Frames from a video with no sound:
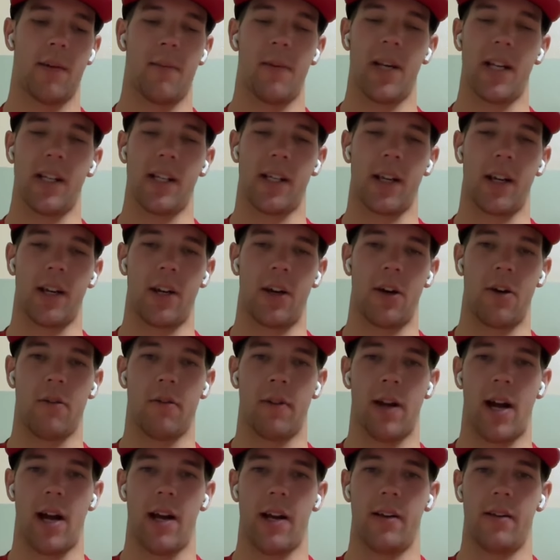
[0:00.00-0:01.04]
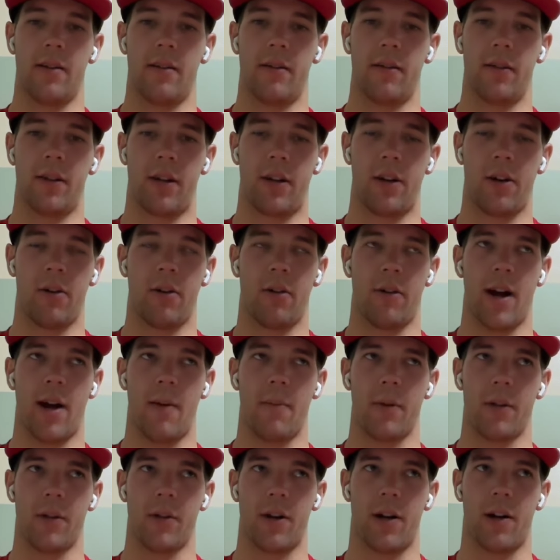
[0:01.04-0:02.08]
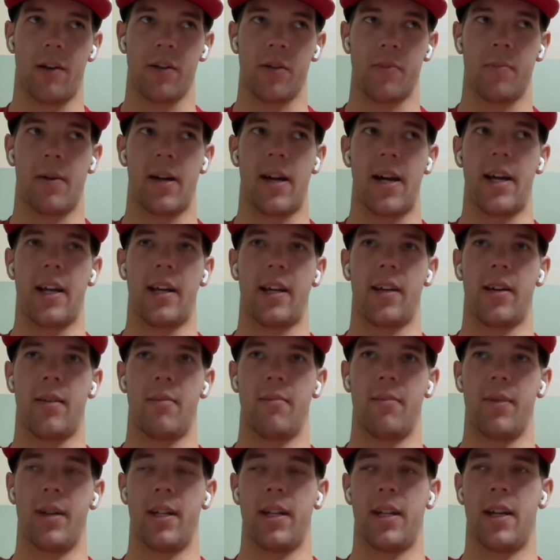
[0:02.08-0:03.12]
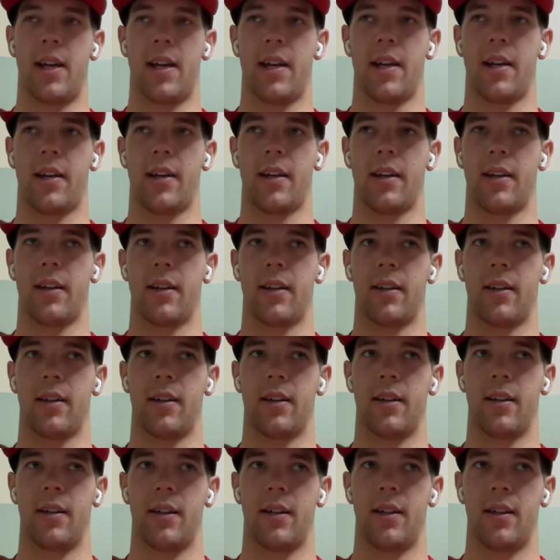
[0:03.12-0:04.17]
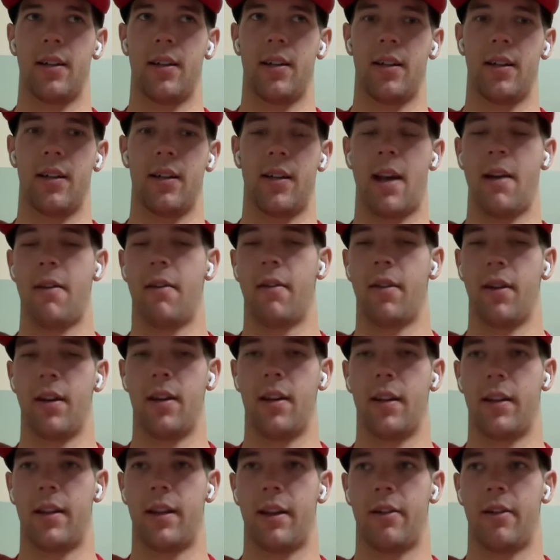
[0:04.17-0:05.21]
somebody's going to go ride, go grab a trials bike and be like, they,